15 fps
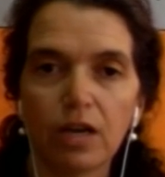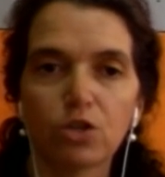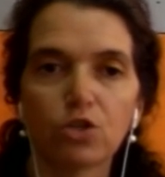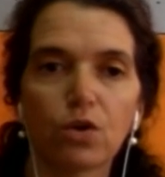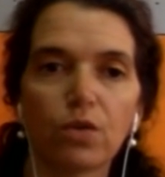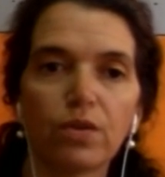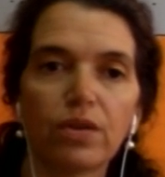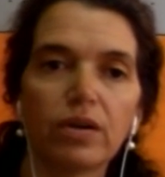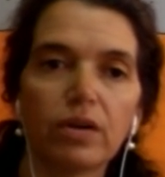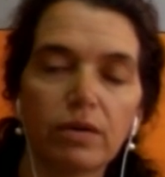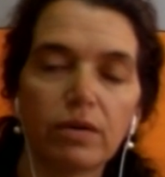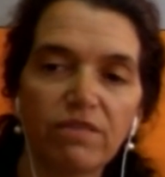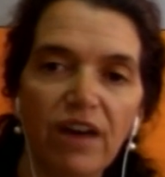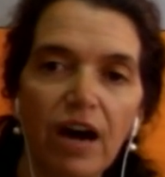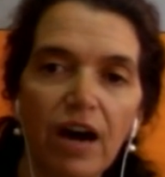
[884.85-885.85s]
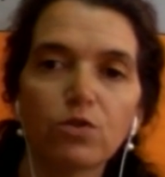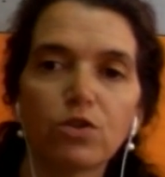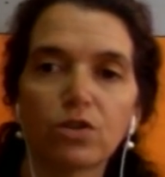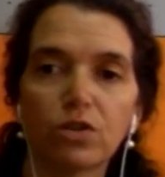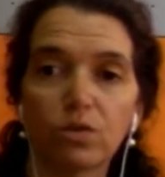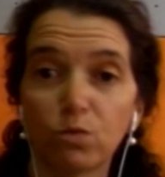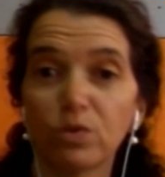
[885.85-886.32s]
So the
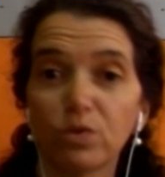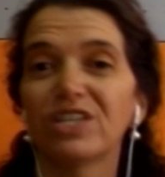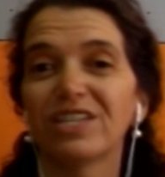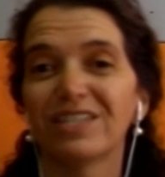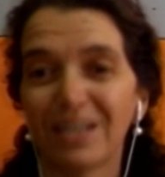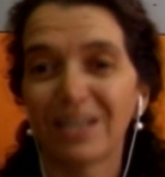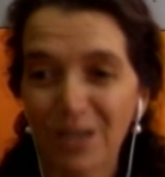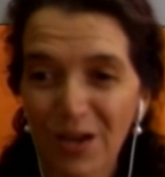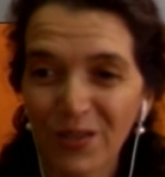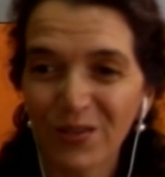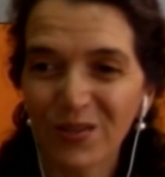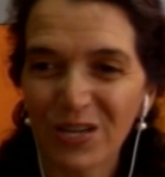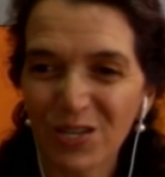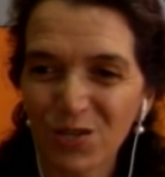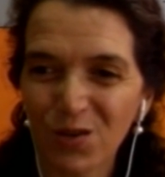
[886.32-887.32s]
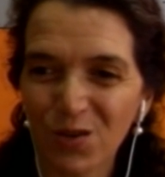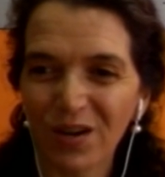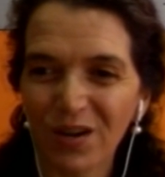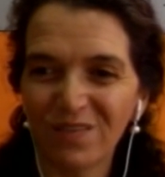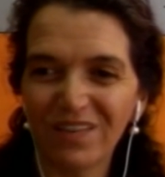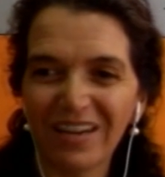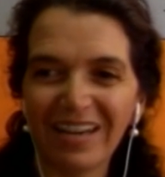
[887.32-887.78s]
founder, which is another
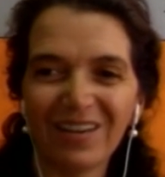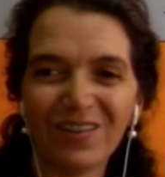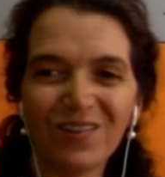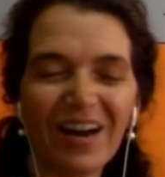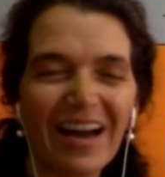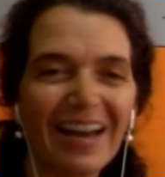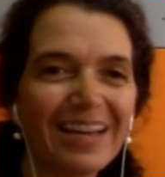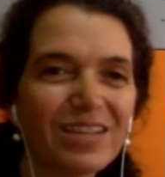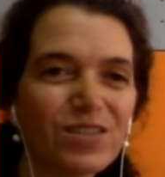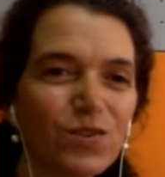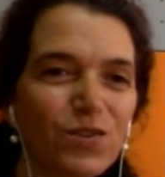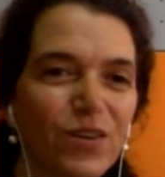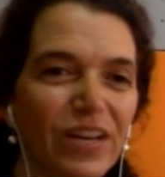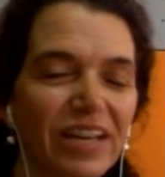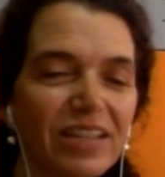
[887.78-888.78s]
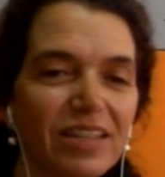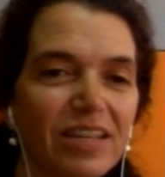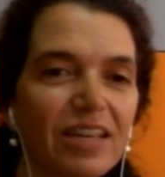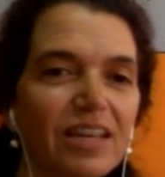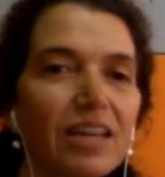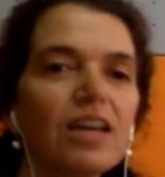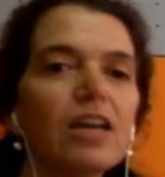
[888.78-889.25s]
Ashoka fellow, Ana
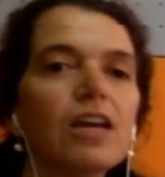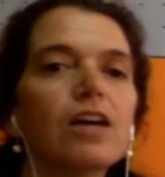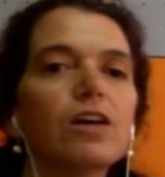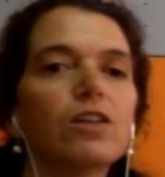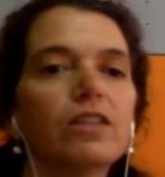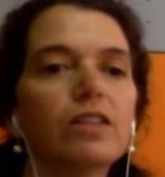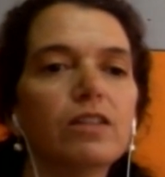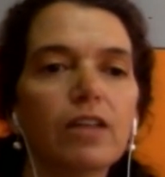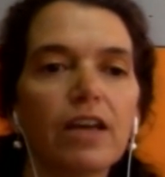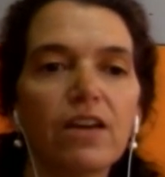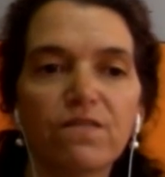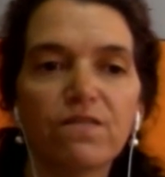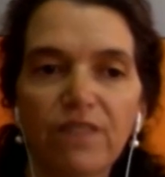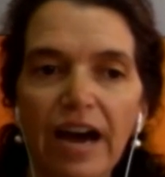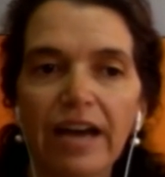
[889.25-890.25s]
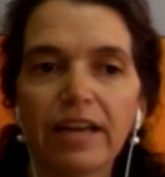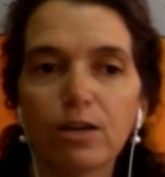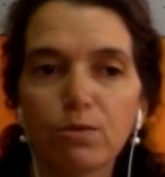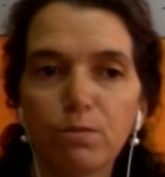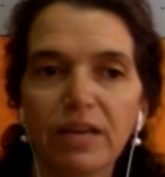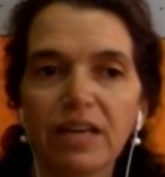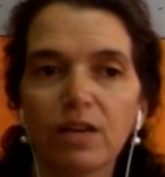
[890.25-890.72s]
Zucchetti, invited
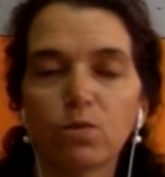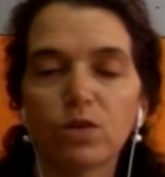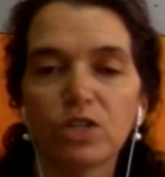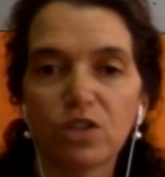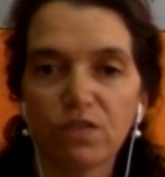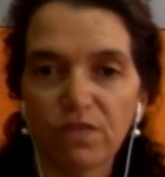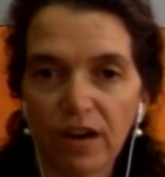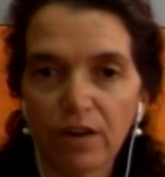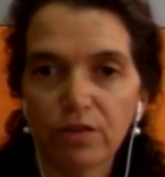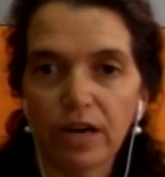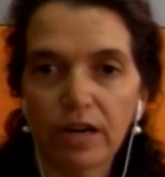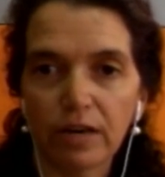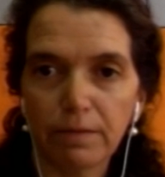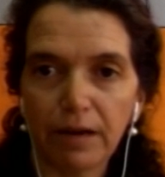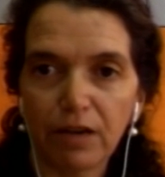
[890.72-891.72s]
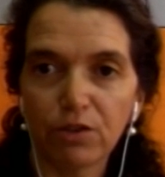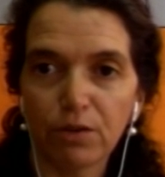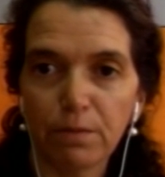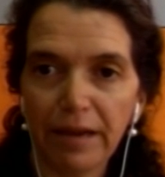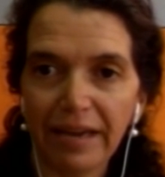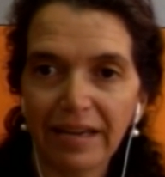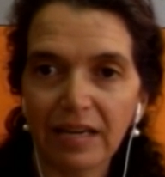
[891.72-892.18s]
me when she found out about the
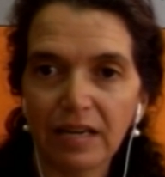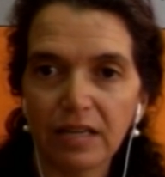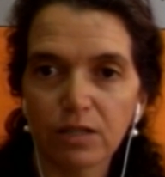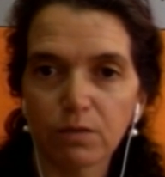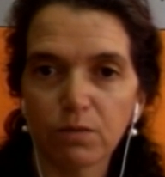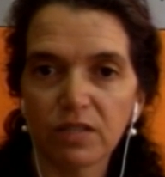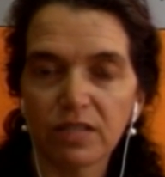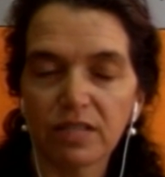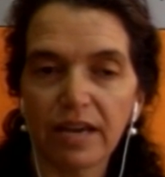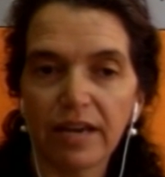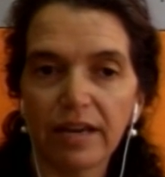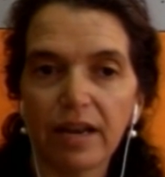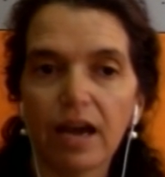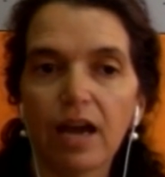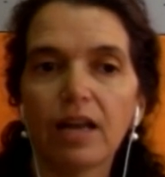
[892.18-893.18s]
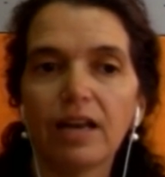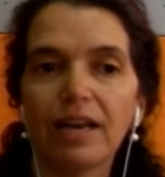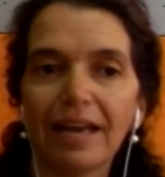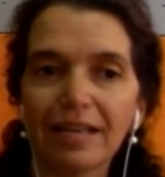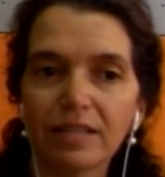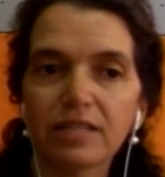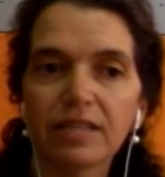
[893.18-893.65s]
mechanism and said,
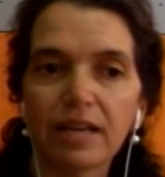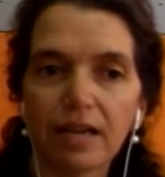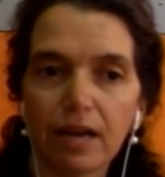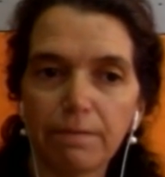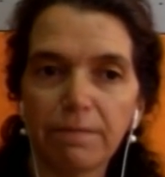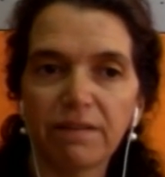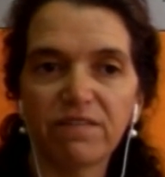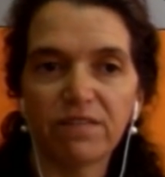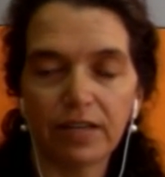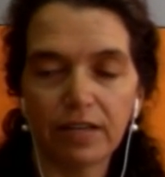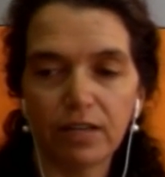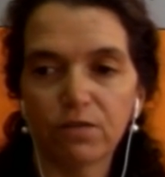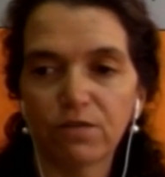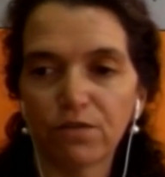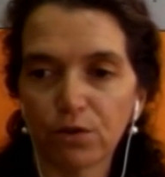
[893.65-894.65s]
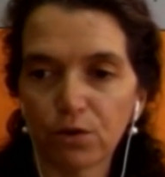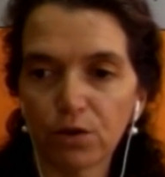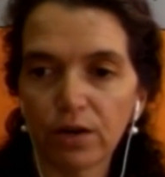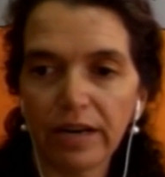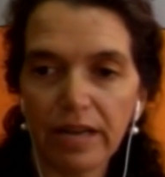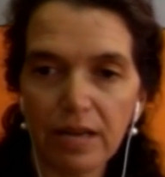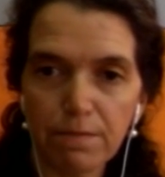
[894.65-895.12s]
let's set up a fund for
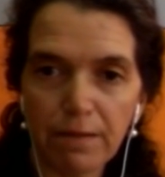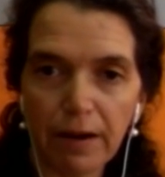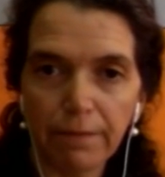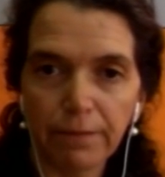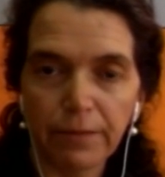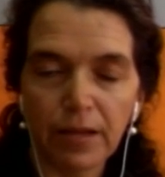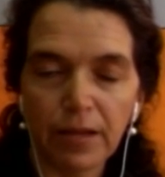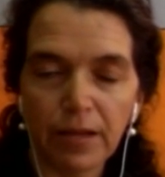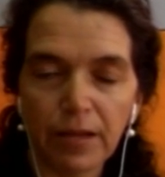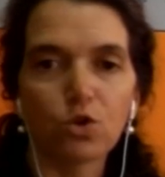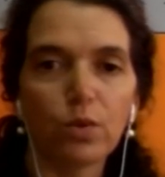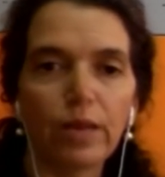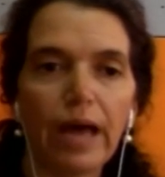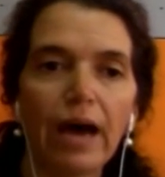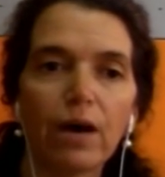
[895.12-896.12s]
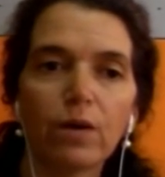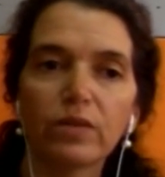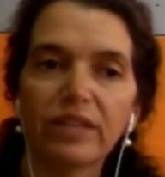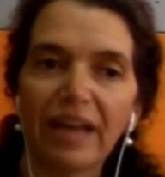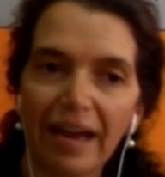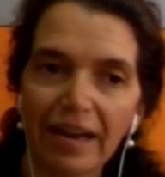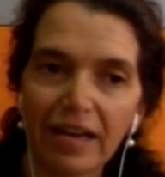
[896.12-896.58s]
Lima. So now
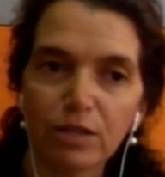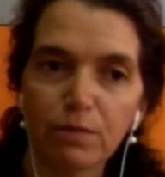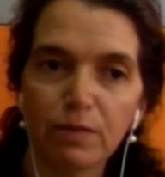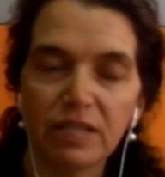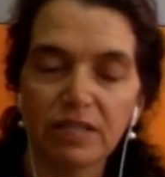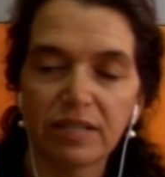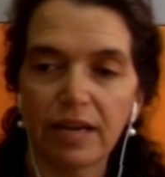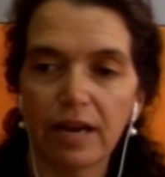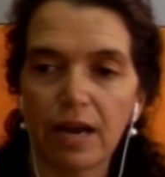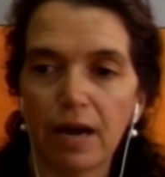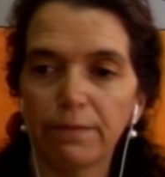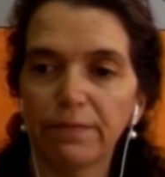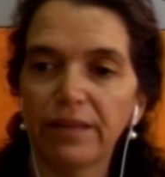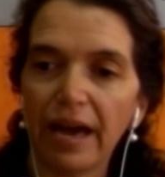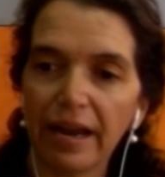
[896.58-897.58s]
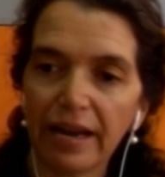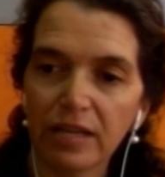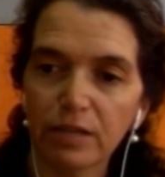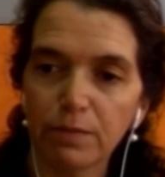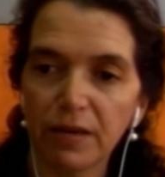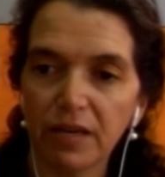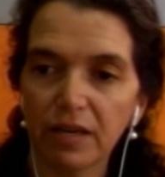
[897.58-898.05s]
that has been set up, that has
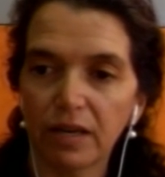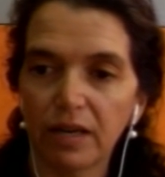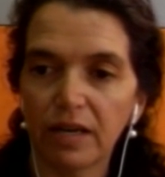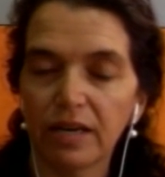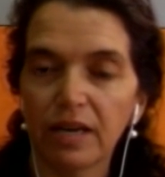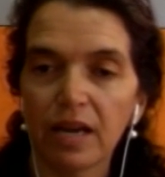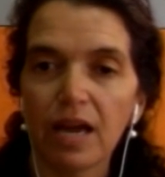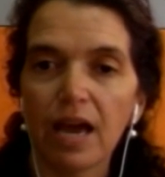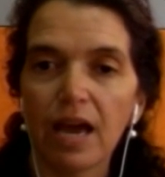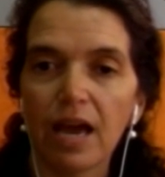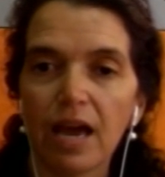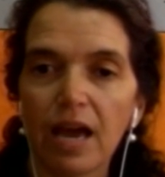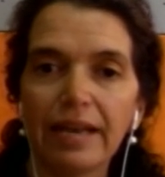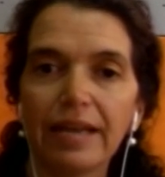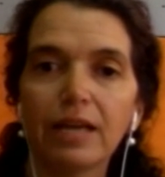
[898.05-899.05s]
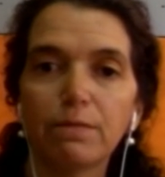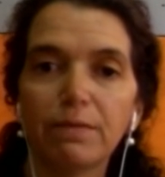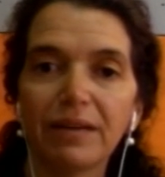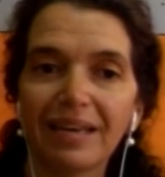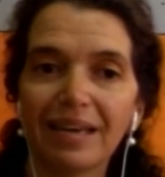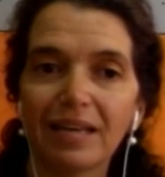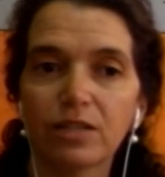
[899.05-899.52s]
begun, and it
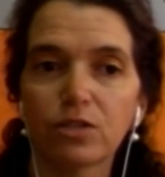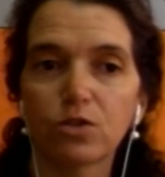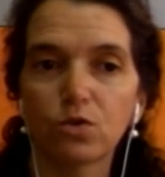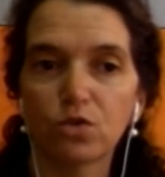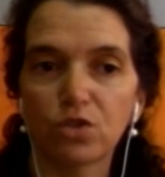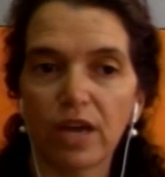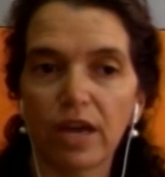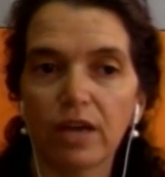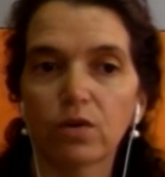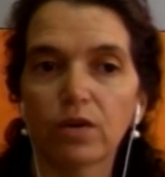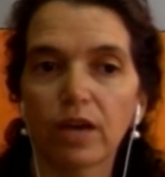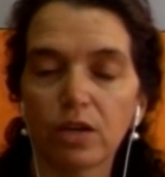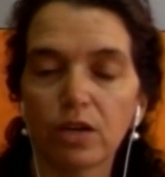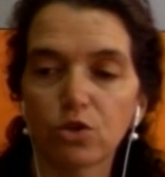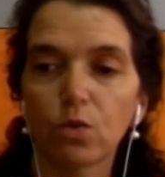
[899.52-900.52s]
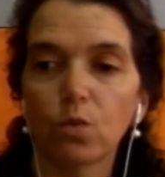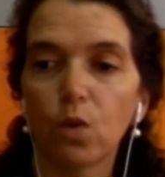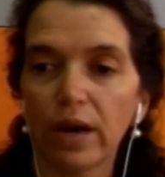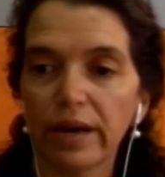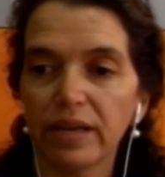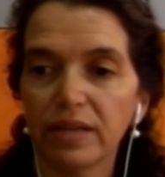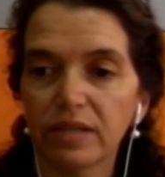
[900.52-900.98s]
begins to say, okay, so
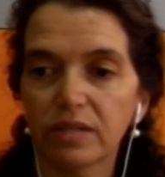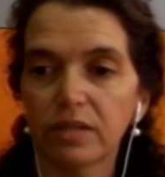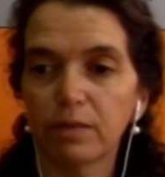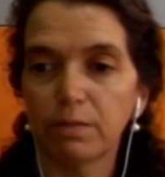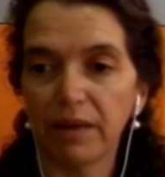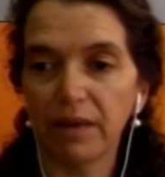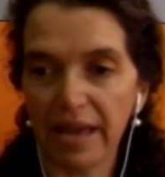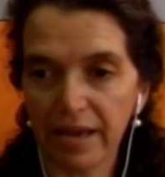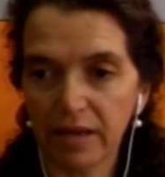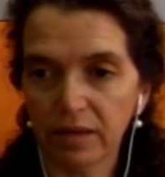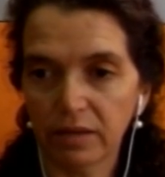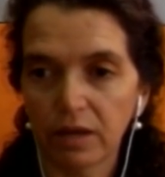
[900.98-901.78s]
what is the plan?